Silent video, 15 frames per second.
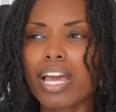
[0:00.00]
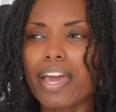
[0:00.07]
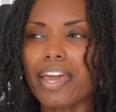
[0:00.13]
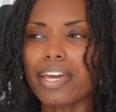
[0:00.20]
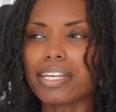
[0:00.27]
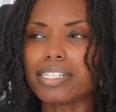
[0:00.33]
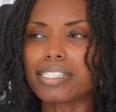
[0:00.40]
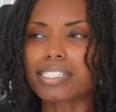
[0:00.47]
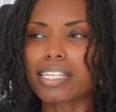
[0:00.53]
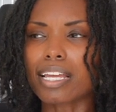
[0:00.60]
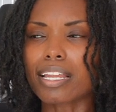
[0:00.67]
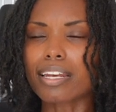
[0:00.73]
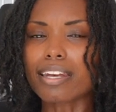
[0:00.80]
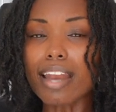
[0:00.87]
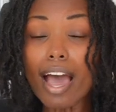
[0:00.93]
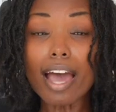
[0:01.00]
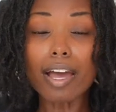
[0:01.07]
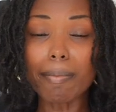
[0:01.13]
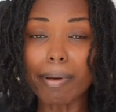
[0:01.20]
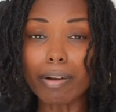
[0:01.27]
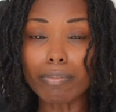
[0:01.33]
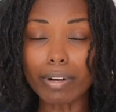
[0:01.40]
is not
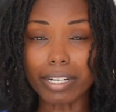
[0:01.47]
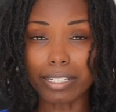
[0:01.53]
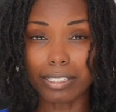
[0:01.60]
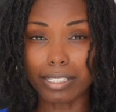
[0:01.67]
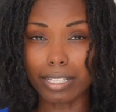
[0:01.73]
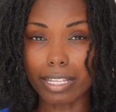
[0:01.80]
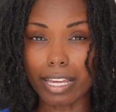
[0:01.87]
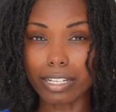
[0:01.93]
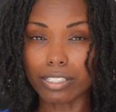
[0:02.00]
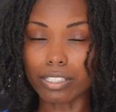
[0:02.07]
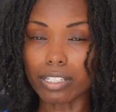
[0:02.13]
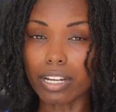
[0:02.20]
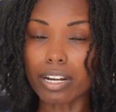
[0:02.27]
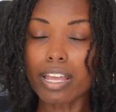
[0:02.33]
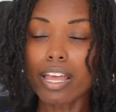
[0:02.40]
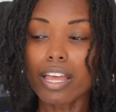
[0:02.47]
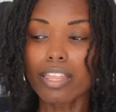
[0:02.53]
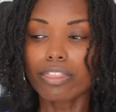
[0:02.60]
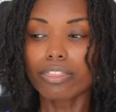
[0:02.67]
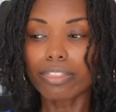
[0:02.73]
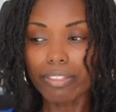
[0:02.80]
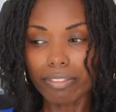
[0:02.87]
about reconciliation.
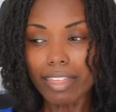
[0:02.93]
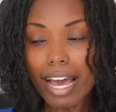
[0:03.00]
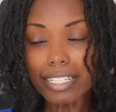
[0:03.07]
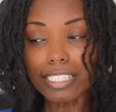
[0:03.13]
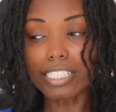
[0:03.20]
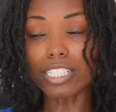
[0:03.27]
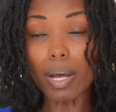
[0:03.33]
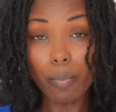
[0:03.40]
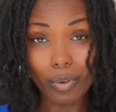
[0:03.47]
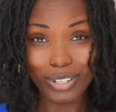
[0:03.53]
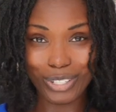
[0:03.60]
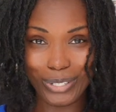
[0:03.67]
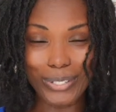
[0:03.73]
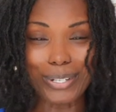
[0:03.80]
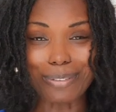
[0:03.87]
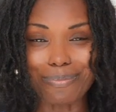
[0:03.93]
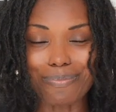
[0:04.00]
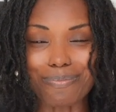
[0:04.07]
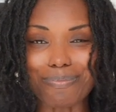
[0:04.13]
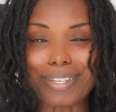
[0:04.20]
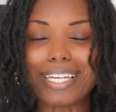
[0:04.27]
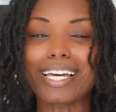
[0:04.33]
That's somewhat true
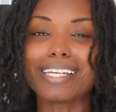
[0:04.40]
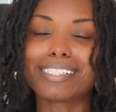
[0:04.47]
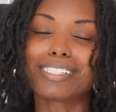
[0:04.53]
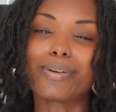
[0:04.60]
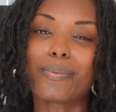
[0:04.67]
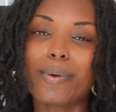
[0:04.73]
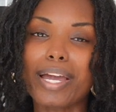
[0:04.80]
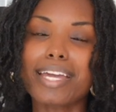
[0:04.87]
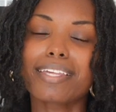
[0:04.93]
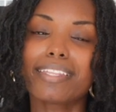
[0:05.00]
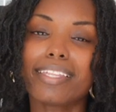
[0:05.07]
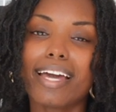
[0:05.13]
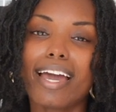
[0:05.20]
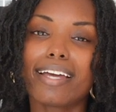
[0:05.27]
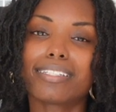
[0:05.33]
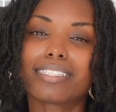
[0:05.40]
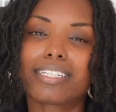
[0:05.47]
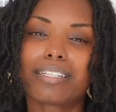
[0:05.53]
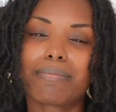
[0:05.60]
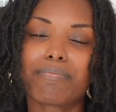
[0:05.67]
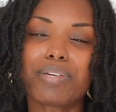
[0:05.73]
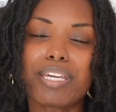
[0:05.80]
because the way that
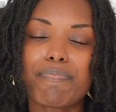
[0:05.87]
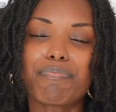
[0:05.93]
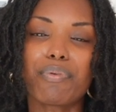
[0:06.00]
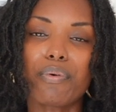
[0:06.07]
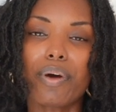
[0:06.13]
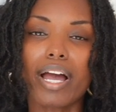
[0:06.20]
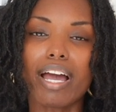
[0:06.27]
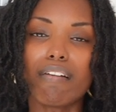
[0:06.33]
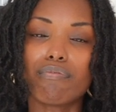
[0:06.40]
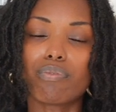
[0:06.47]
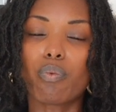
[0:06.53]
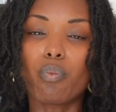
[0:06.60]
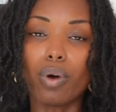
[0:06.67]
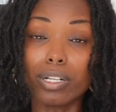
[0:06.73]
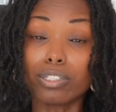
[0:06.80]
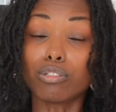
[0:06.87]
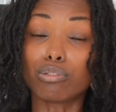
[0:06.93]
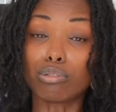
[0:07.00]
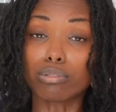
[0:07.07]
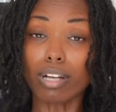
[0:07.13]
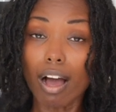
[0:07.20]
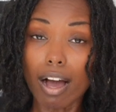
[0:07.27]
people have wanted
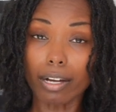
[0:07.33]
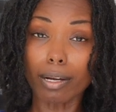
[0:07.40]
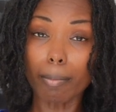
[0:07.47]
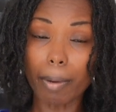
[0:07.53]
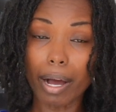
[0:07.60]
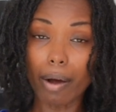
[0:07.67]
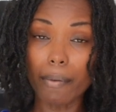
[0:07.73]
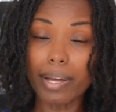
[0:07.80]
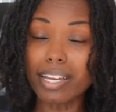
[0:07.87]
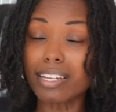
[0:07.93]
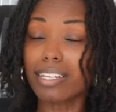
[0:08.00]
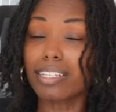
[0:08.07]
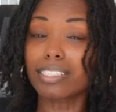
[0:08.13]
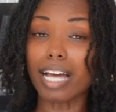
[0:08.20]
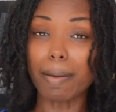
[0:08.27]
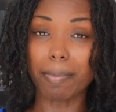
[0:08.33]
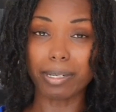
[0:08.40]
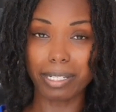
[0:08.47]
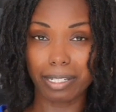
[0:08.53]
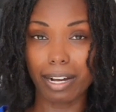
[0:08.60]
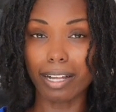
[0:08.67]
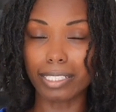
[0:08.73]
to talk about any type of
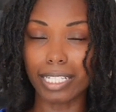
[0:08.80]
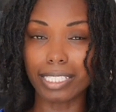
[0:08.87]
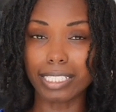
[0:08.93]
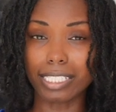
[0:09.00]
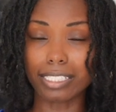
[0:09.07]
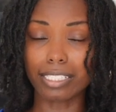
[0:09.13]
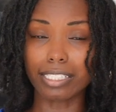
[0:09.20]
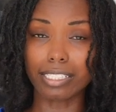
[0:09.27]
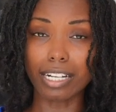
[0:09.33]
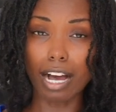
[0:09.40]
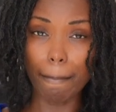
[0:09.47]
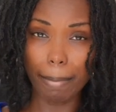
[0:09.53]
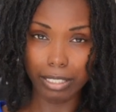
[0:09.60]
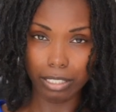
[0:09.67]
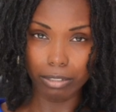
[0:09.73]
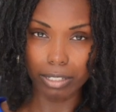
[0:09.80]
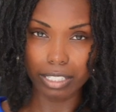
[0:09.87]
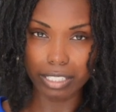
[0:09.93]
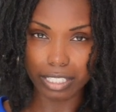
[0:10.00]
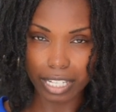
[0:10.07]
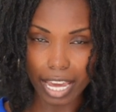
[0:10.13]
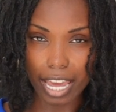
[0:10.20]
decolonization up until
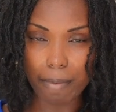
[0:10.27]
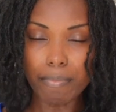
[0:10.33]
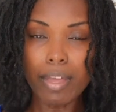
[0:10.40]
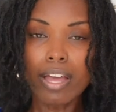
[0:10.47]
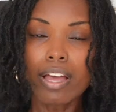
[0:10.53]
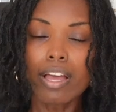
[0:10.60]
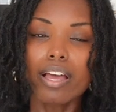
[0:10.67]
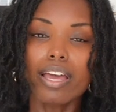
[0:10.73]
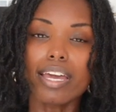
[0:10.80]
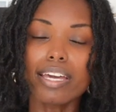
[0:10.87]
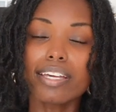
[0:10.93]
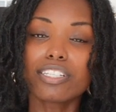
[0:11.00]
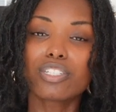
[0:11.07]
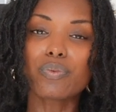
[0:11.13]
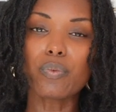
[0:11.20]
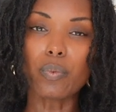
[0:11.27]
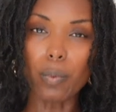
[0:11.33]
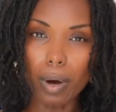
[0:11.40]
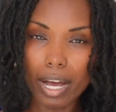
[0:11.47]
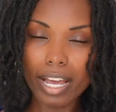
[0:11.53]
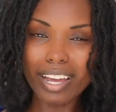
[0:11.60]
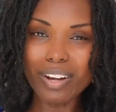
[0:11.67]
this date is
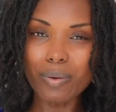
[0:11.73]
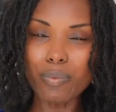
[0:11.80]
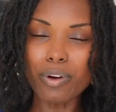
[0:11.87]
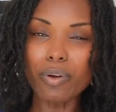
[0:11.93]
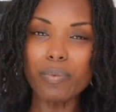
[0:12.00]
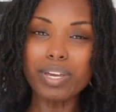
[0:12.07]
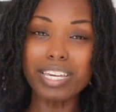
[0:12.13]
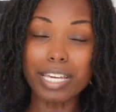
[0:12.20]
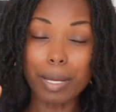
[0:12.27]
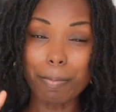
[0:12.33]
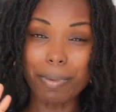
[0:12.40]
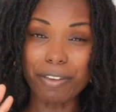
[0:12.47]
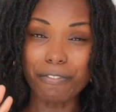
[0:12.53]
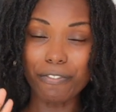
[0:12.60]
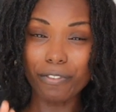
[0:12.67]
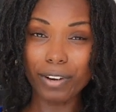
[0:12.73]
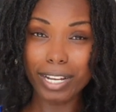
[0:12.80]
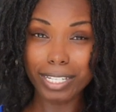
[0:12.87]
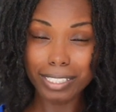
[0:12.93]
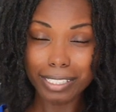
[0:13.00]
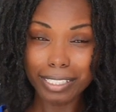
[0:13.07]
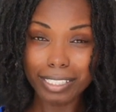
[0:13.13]
one where we can be
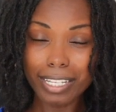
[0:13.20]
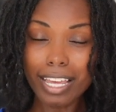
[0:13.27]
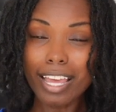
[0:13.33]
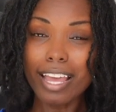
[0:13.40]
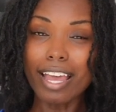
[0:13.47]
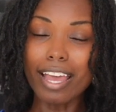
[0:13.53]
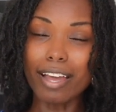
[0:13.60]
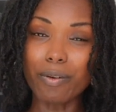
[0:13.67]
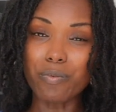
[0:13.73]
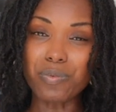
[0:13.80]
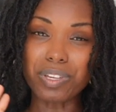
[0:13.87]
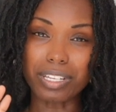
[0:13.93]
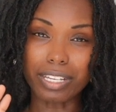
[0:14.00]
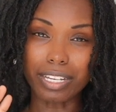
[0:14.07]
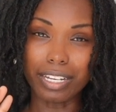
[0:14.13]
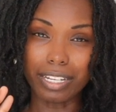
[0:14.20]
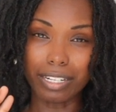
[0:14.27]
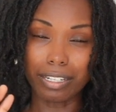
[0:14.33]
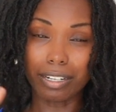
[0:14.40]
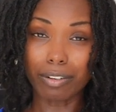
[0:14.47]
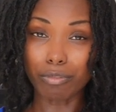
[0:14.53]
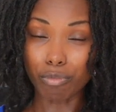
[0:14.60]
friends and we
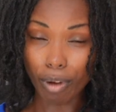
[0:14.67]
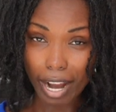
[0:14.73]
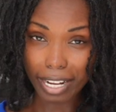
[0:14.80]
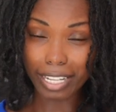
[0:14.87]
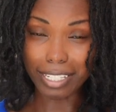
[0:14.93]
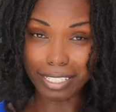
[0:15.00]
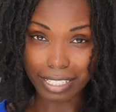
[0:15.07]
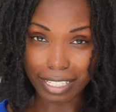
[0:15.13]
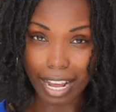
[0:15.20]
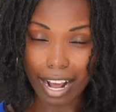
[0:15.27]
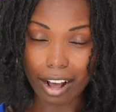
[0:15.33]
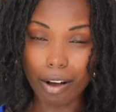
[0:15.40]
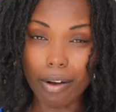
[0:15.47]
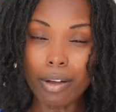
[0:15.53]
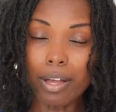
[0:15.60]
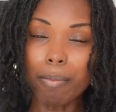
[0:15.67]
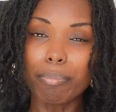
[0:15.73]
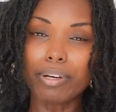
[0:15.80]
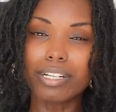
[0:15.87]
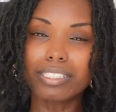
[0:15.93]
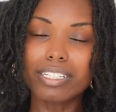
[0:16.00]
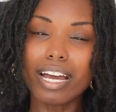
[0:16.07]
can reconcile,
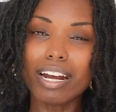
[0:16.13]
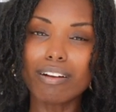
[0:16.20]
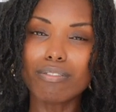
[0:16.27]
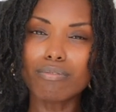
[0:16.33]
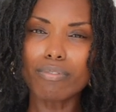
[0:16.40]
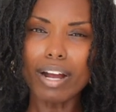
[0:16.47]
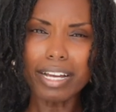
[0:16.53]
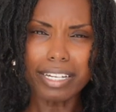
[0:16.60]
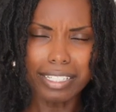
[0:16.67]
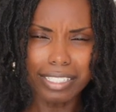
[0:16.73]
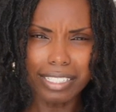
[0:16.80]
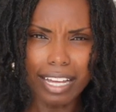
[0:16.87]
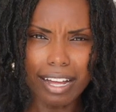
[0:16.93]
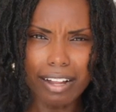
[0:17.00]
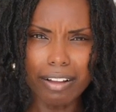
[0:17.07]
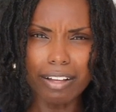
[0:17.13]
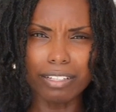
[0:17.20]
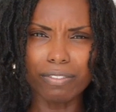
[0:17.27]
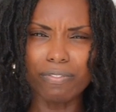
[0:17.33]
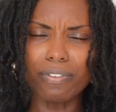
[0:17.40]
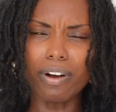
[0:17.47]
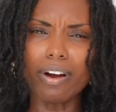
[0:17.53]
but it's not a reconcile
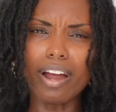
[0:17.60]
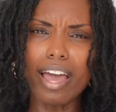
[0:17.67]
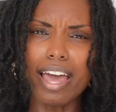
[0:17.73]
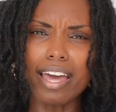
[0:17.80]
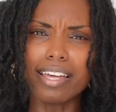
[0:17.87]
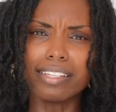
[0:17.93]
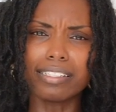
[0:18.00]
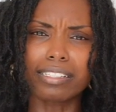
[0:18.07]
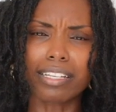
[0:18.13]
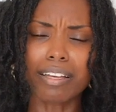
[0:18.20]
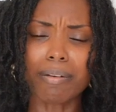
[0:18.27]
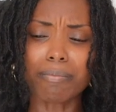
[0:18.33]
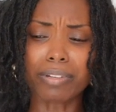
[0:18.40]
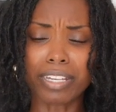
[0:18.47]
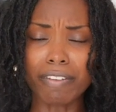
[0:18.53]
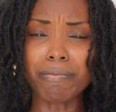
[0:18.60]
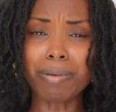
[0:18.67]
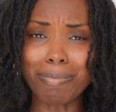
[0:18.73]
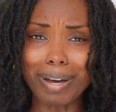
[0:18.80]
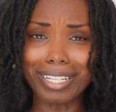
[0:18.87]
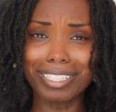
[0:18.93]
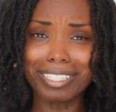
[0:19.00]
as far as giving my